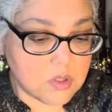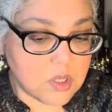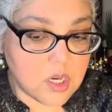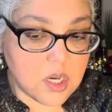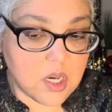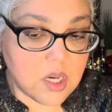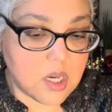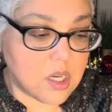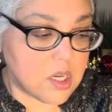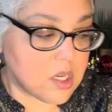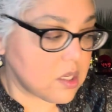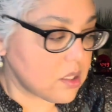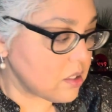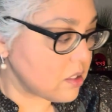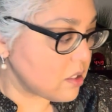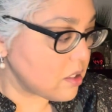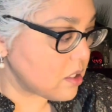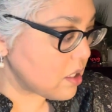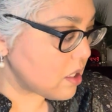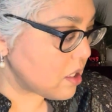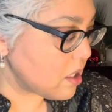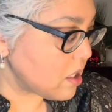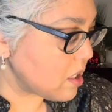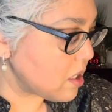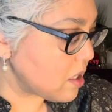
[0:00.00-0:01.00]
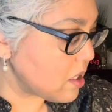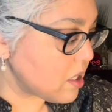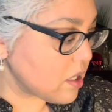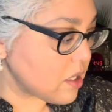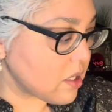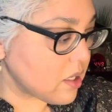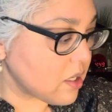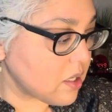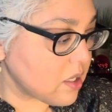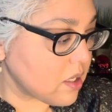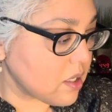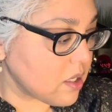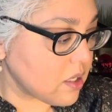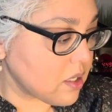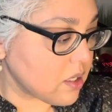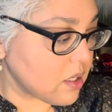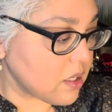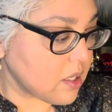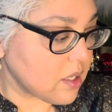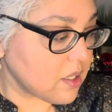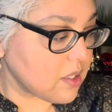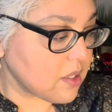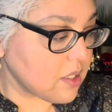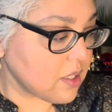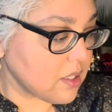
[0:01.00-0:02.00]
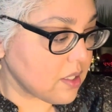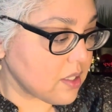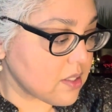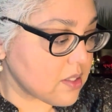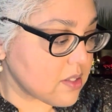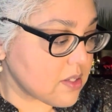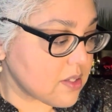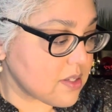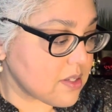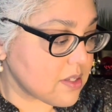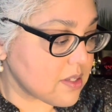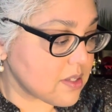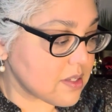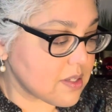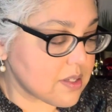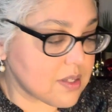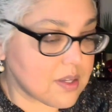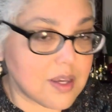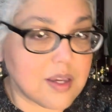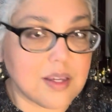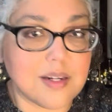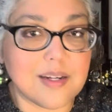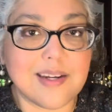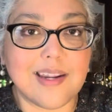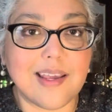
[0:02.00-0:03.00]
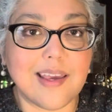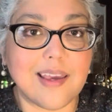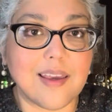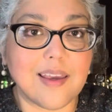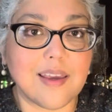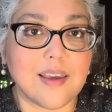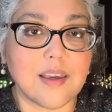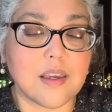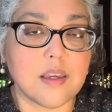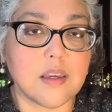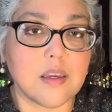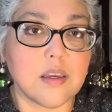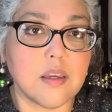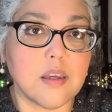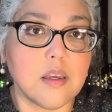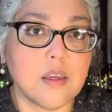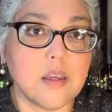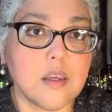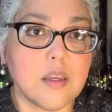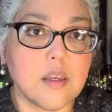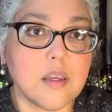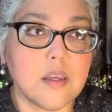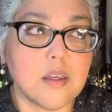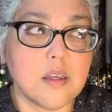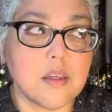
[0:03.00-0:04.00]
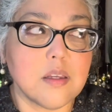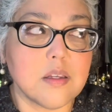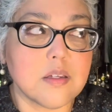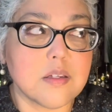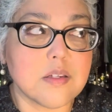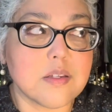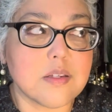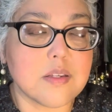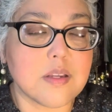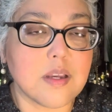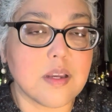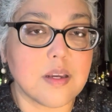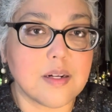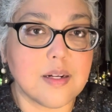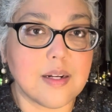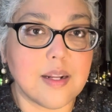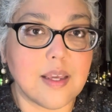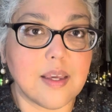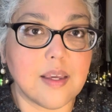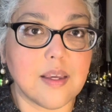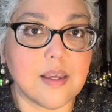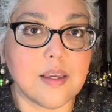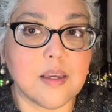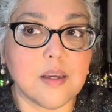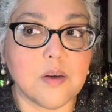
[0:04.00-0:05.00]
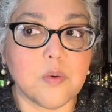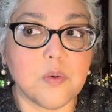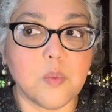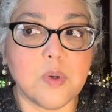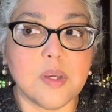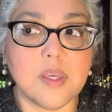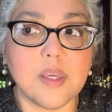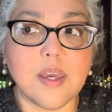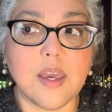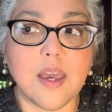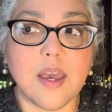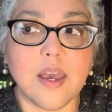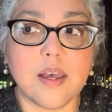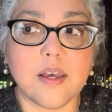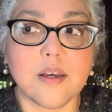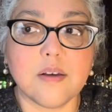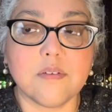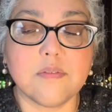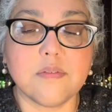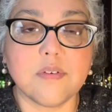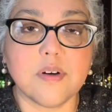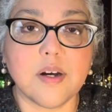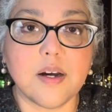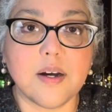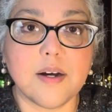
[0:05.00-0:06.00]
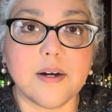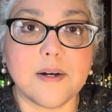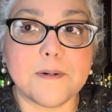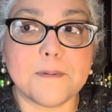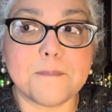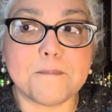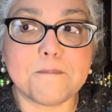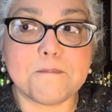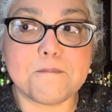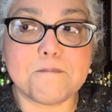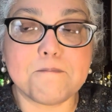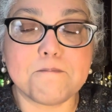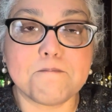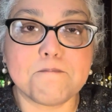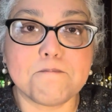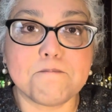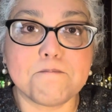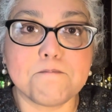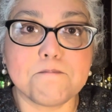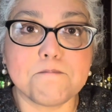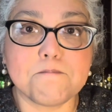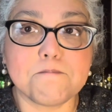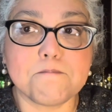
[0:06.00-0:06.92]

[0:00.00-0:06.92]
on, uh, I think it's Sunday. Sunday we have um,